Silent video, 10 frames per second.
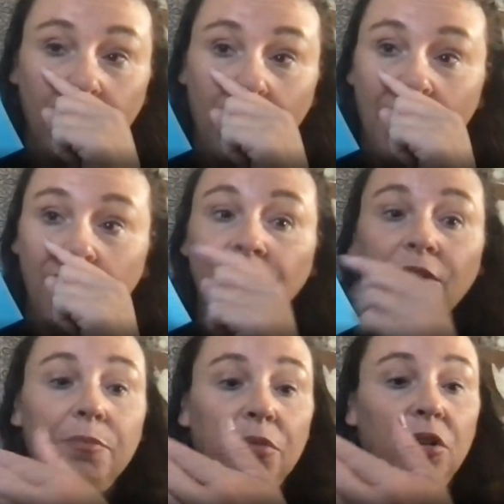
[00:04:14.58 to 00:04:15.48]
Every
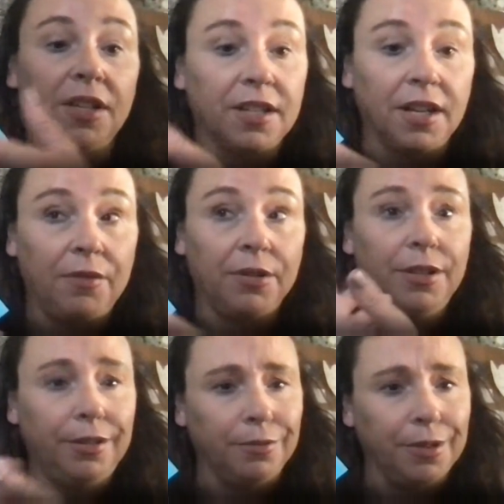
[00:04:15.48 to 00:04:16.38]
book is going to have at
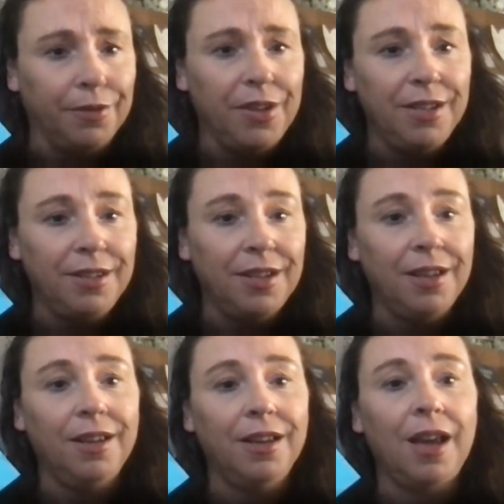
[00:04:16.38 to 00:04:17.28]
least one of these
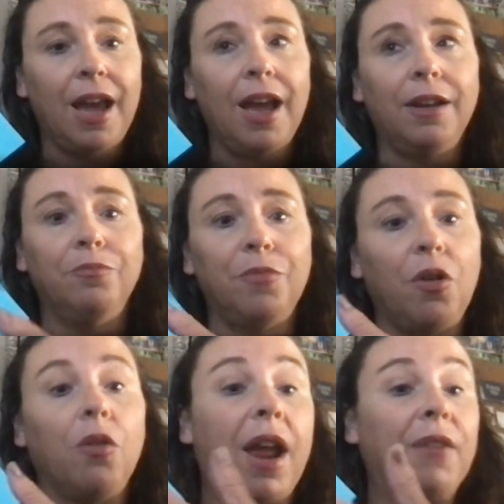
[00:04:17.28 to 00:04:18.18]

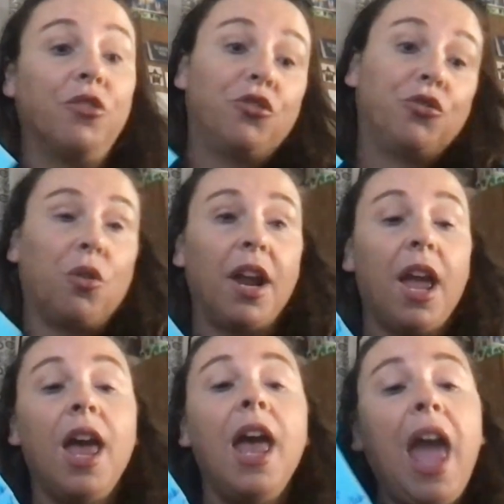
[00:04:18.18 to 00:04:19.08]
or every story,
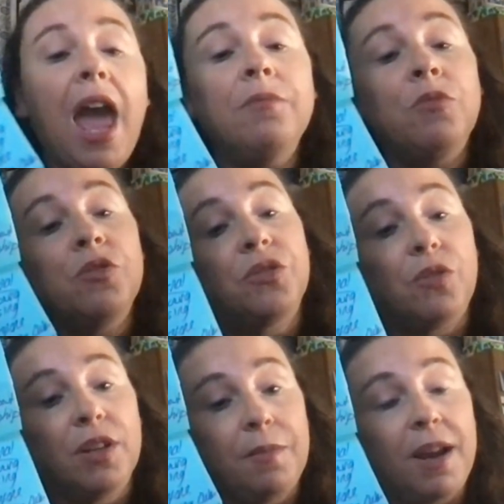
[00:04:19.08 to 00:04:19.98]
and most
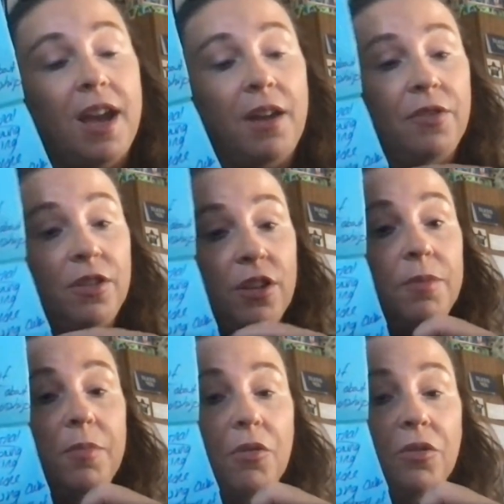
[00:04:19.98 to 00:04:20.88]
stories might have a little bit
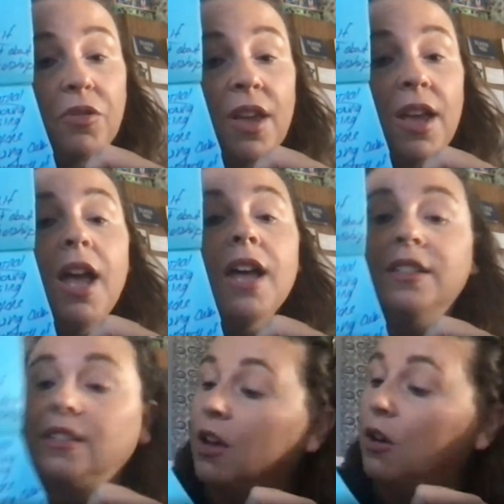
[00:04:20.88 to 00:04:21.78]
of both.
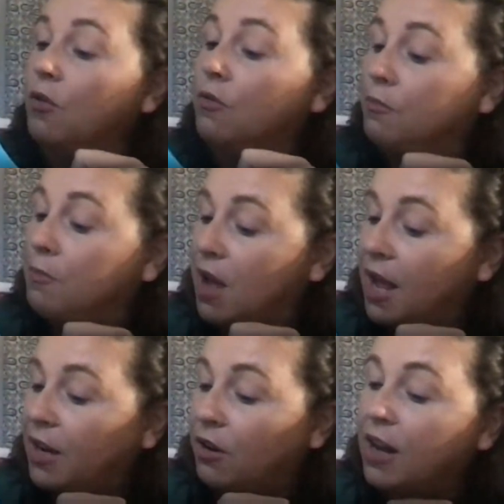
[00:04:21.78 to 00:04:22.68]
So
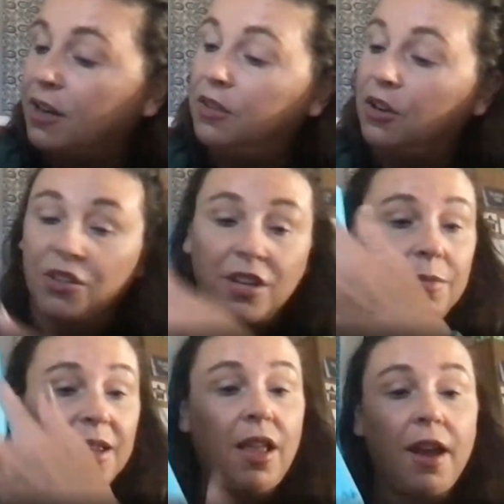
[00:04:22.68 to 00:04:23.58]
mine are, and there's going to
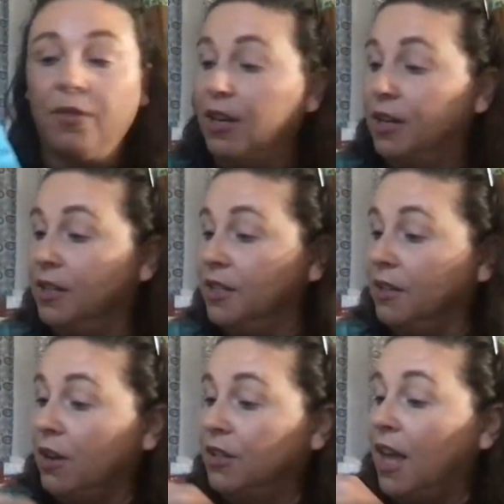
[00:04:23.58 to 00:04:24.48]
be a lot of redundancy,
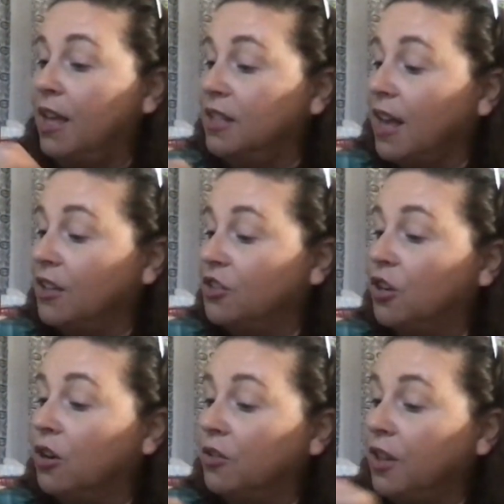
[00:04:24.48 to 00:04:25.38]
right? It's
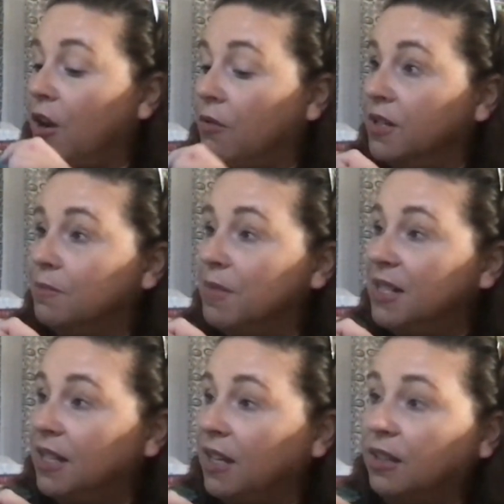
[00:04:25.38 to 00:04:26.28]
external that Owen is
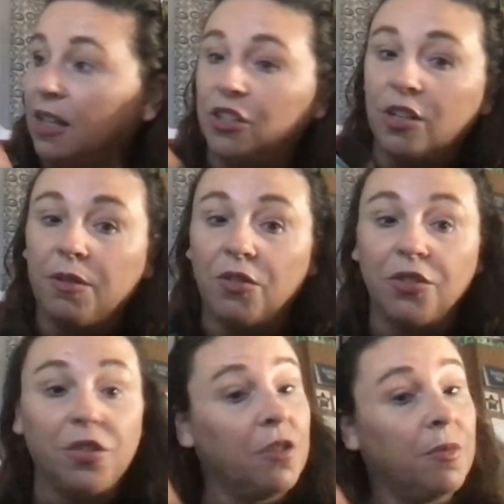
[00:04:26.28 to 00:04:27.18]
missing. That's human
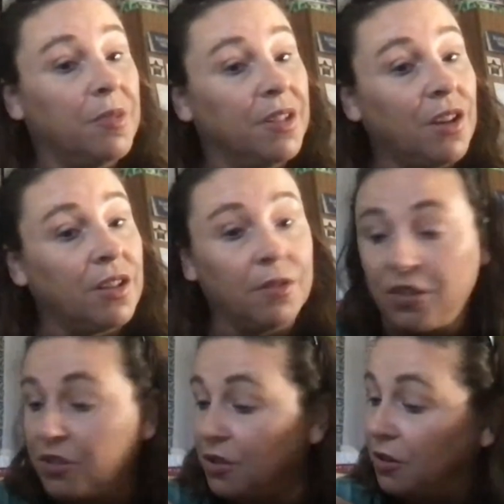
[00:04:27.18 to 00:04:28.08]
versus human, but it's also
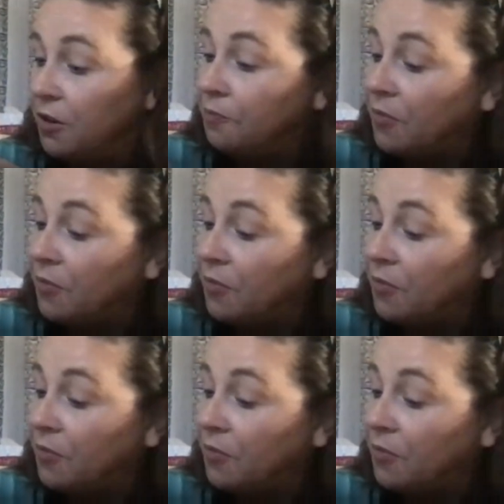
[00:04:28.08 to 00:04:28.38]
external.